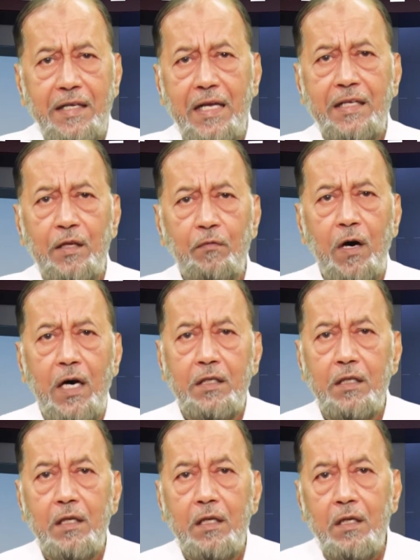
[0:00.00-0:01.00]

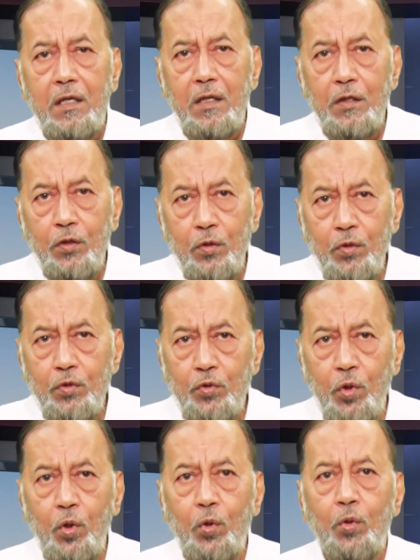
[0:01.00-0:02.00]
anyone to
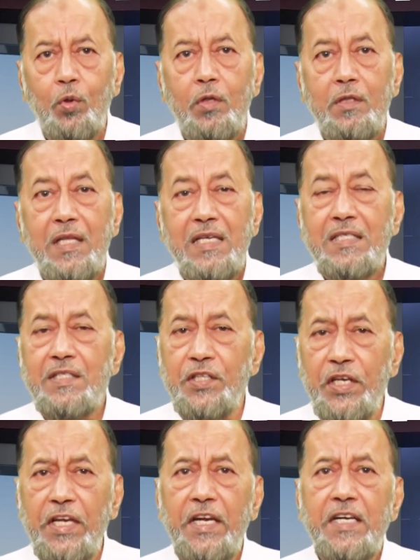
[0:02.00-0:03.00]
sow the
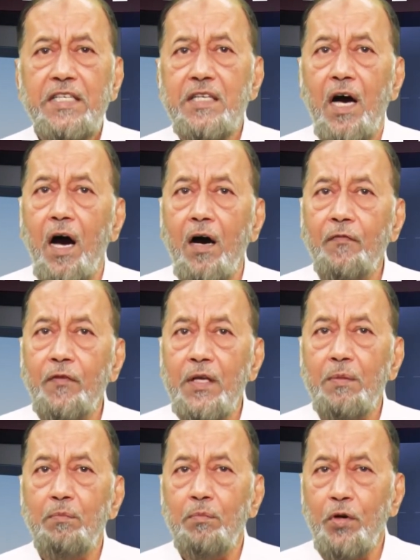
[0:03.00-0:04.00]
seeds of
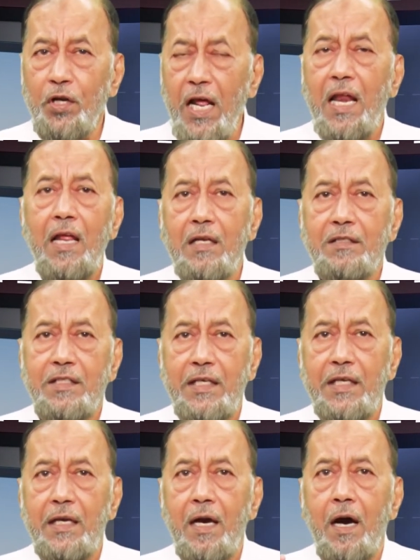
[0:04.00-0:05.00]

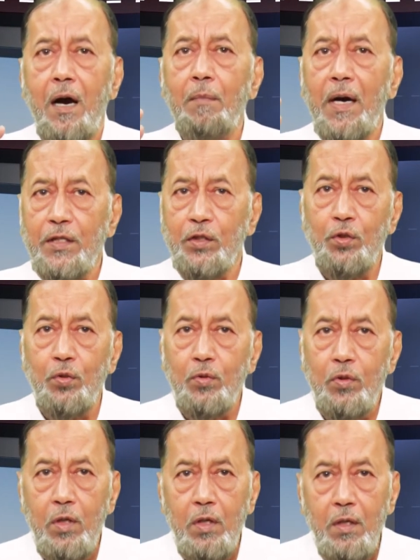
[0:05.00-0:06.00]
immorality among
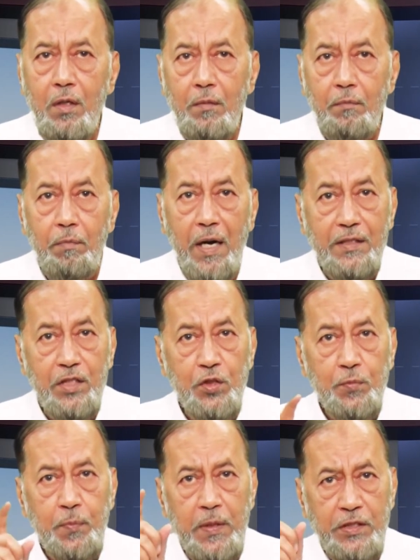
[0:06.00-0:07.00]
you. By the
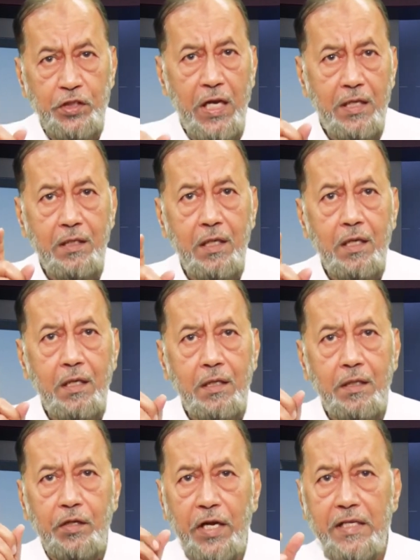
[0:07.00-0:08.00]
special
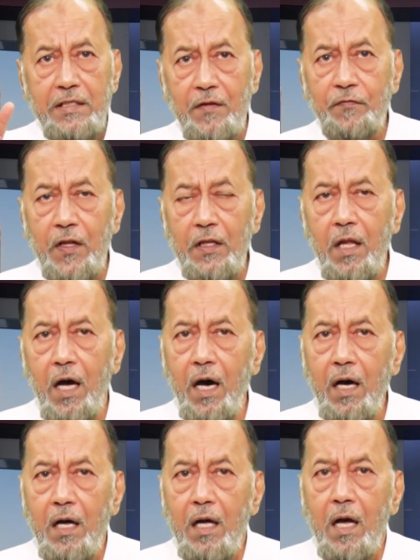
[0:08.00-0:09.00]
grace of
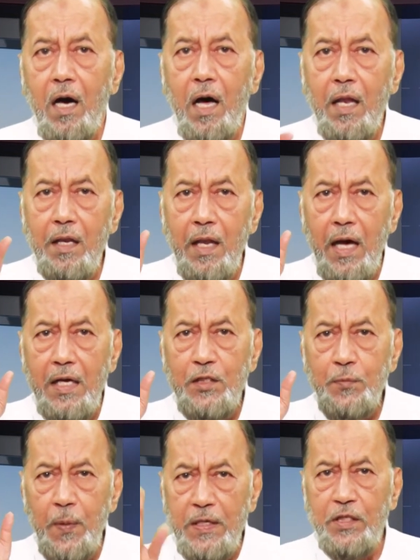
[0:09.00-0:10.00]
Allah, Allah's
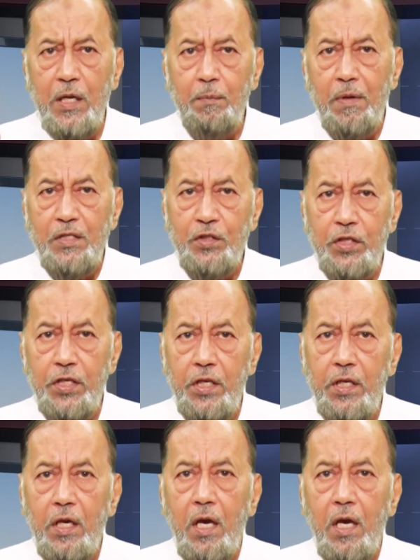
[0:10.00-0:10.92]
special mercy